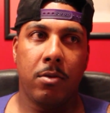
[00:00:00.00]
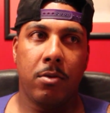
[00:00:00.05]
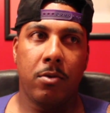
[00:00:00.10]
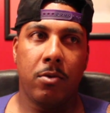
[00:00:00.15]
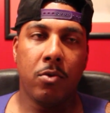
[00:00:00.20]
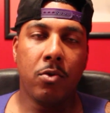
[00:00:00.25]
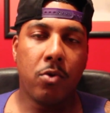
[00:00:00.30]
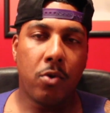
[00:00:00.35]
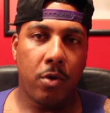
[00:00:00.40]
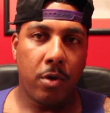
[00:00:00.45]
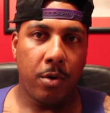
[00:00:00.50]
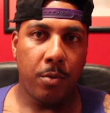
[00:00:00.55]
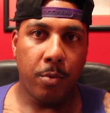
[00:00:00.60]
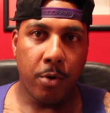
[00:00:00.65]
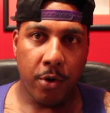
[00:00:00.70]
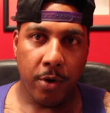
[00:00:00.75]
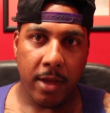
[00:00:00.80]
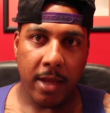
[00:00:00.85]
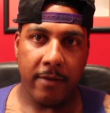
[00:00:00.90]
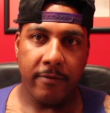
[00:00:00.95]
You going to
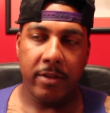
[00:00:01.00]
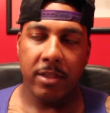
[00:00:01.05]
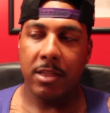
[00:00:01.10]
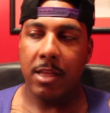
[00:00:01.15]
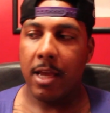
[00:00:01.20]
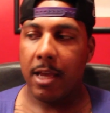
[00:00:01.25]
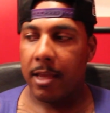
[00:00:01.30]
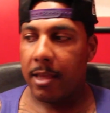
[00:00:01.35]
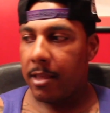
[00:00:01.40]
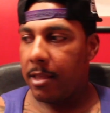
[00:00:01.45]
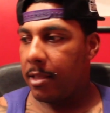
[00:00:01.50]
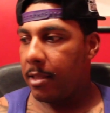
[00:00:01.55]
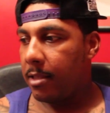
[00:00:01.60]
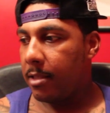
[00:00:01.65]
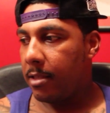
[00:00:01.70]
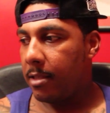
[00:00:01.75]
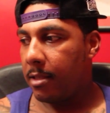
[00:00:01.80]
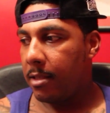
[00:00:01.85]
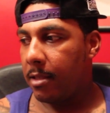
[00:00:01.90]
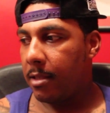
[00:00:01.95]
work every day,
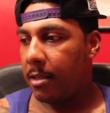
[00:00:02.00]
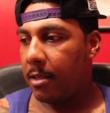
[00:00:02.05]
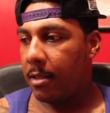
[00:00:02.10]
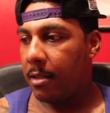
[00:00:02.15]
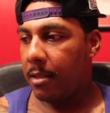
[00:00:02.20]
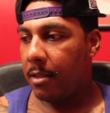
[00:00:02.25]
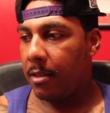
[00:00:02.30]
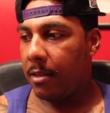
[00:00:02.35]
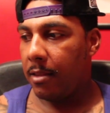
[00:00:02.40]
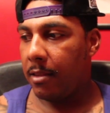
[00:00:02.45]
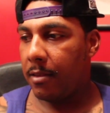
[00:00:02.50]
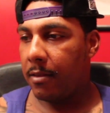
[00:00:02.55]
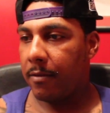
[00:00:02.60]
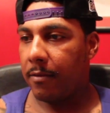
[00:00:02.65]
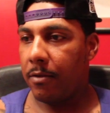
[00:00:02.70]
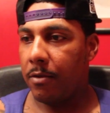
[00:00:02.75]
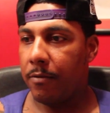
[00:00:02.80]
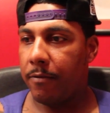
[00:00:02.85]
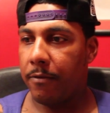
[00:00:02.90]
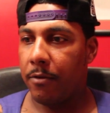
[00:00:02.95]
you
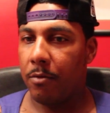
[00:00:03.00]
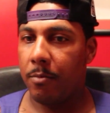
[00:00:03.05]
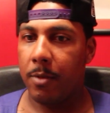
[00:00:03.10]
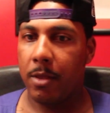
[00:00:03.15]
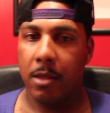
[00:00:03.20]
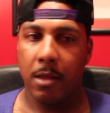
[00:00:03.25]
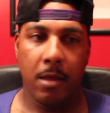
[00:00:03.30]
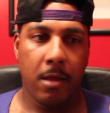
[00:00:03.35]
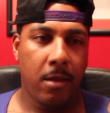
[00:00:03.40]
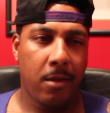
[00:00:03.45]
know, you feel me?